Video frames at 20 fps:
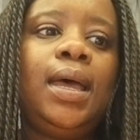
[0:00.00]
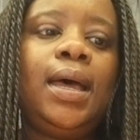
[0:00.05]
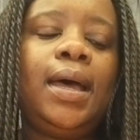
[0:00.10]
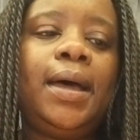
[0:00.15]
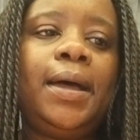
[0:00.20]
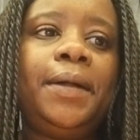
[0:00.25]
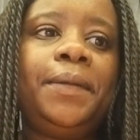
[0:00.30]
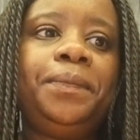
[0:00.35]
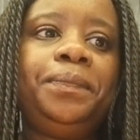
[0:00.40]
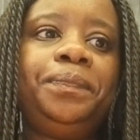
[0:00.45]

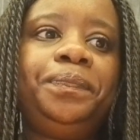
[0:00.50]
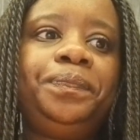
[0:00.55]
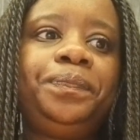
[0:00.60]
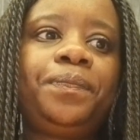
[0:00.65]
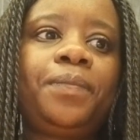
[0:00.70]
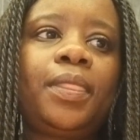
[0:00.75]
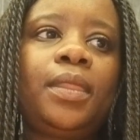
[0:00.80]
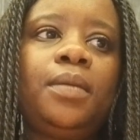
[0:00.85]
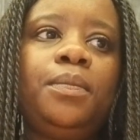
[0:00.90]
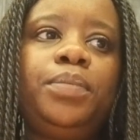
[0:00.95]

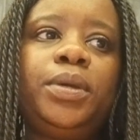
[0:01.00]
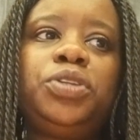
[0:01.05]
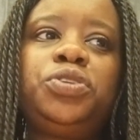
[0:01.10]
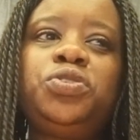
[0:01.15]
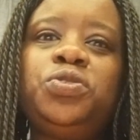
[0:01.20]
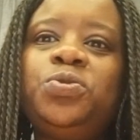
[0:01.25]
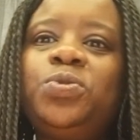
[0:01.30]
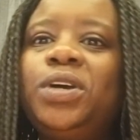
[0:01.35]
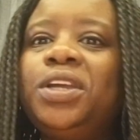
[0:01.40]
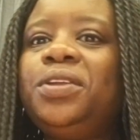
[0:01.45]
but
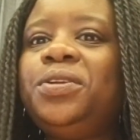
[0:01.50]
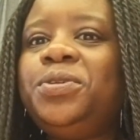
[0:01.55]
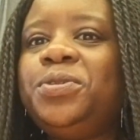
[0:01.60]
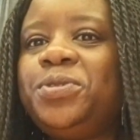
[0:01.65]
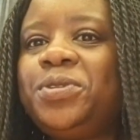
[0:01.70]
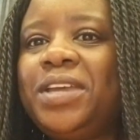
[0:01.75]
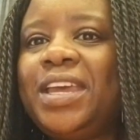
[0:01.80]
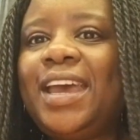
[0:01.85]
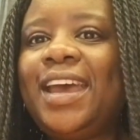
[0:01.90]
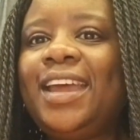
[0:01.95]
do what
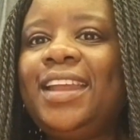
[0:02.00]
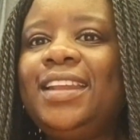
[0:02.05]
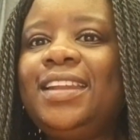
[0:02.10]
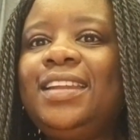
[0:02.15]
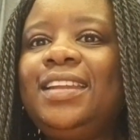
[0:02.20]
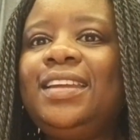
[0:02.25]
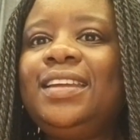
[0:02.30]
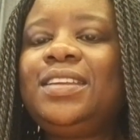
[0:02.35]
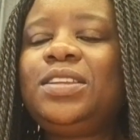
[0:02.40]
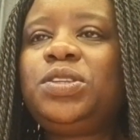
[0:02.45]
you
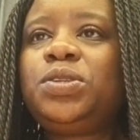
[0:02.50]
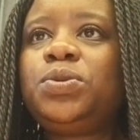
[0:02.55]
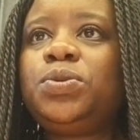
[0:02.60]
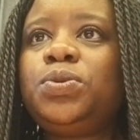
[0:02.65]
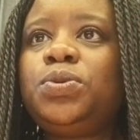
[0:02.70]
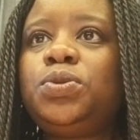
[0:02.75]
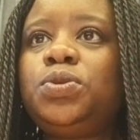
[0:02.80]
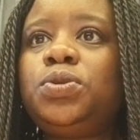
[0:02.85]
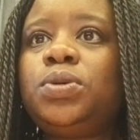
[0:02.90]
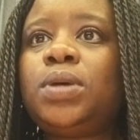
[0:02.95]
can
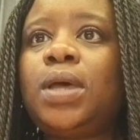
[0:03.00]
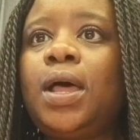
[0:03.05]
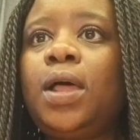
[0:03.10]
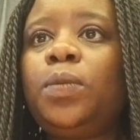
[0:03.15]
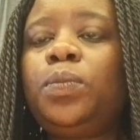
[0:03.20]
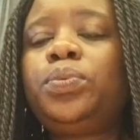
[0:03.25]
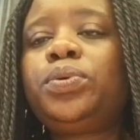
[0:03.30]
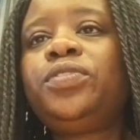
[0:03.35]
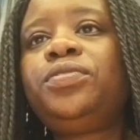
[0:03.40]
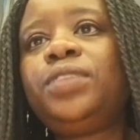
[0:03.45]
to
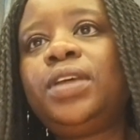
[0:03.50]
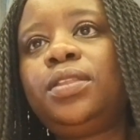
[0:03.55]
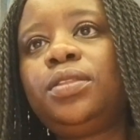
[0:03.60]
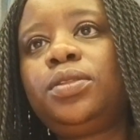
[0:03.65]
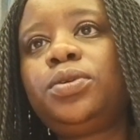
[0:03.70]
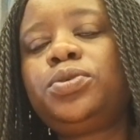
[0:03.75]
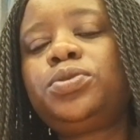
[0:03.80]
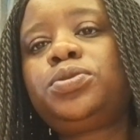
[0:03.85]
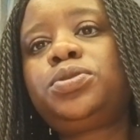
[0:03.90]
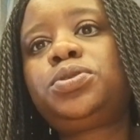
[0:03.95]
help
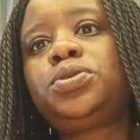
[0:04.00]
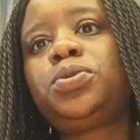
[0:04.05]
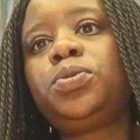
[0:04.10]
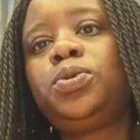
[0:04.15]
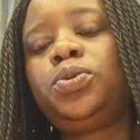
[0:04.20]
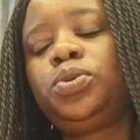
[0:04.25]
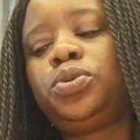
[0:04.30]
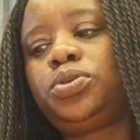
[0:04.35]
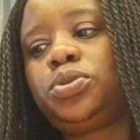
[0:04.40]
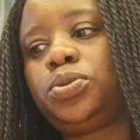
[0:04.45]
prevent those.
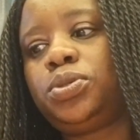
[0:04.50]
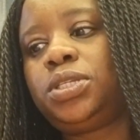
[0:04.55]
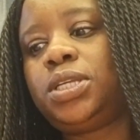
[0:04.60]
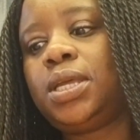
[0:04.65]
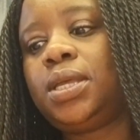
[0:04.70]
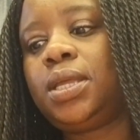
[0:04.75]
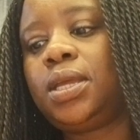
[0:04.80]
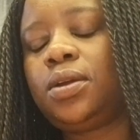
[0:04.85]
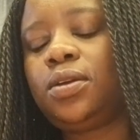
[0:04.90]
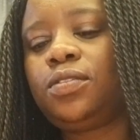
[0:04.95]
So
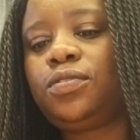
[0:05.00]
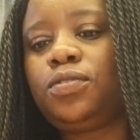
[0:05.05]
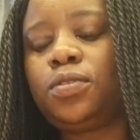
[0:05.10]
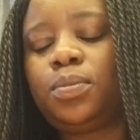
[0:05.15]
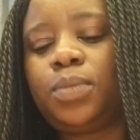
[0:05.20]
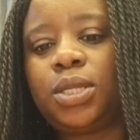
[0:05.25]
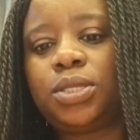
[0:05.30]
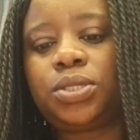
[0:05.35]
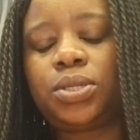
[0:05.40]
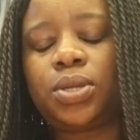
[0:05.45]
take care of
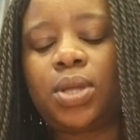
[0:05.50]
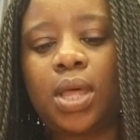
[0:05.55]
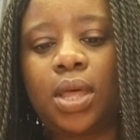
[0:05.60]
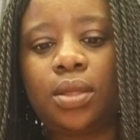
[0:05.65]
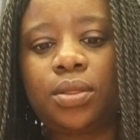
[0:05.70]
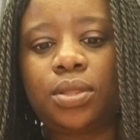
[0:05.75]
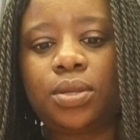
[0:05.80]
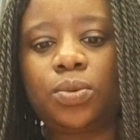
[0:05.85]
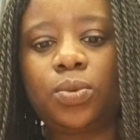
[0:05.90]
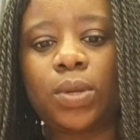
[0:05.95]
your mental
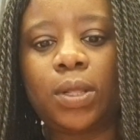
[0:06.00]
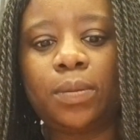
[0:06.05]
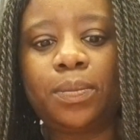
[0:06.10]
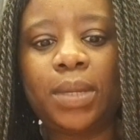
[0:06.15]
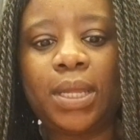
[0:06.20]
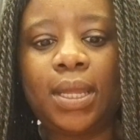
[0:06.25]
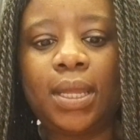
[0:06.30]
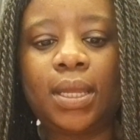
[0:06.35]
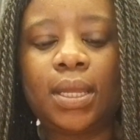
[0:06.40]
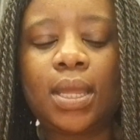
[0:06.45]
health and
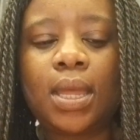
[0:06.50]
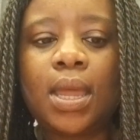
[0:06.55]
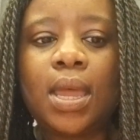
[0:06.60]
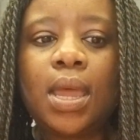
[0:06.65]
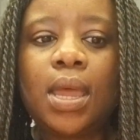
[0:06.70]
well-being.